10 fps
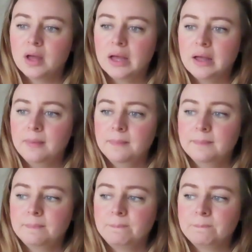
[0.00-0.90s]

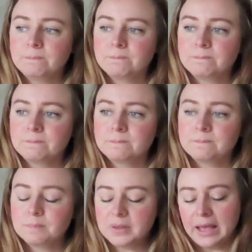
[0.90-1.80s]

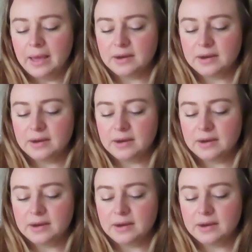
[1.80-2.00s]
But yeah,